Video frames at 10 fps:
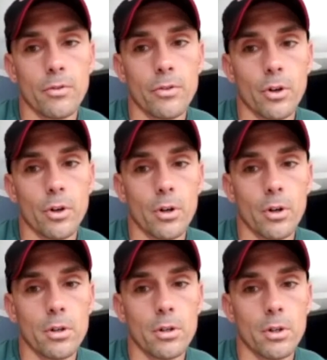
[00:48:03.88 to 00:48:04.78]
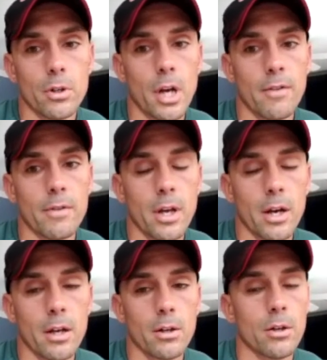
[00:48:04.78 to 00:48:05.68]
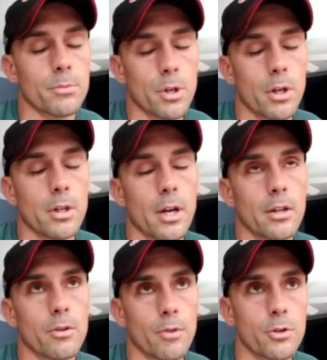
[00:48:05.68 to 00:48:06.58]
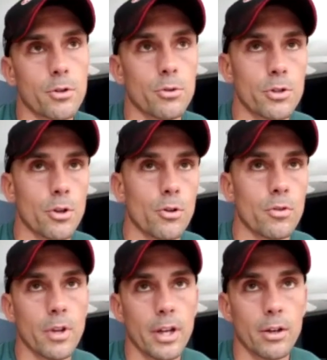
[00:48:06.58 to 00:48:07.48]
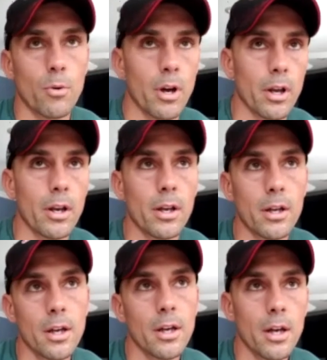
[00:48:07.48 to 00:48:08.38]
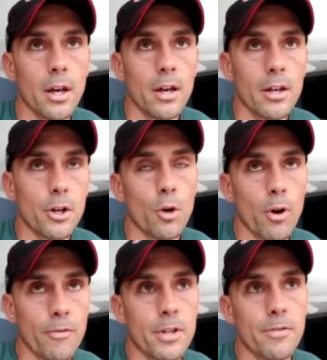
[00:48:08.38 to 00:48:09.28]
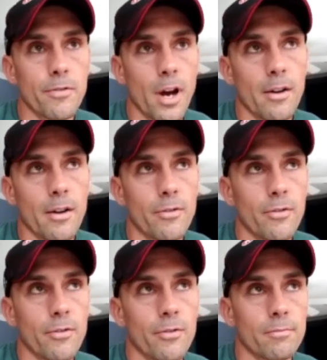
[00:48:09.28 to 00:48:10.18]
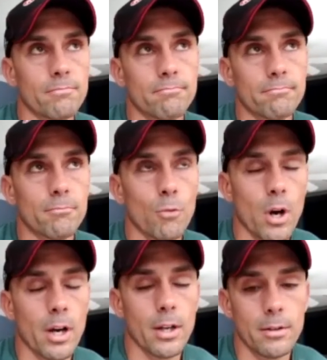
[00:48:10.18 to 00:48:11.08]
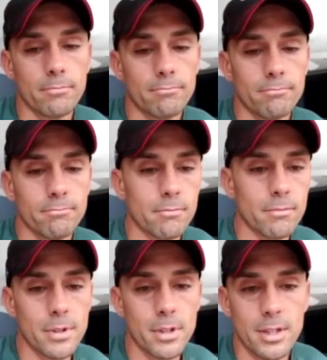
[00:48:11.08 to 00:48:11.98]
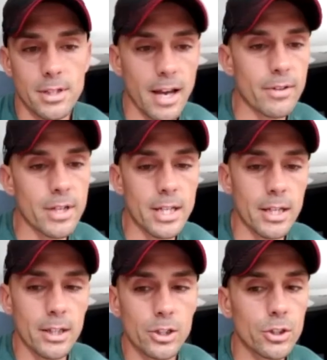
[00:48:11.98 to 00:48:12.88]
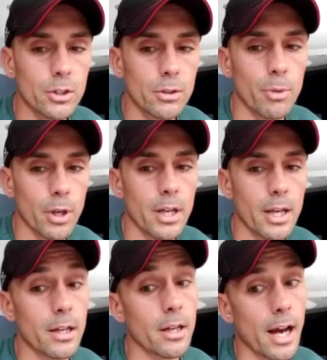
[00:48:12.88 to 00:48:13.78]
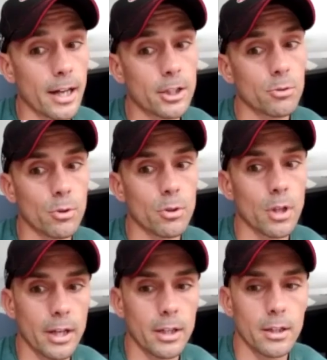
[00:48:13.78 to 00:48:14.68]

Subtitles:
you're kind of in that, or I'm sorry, that threshold zone of like 155, 170-ish, but in an actual like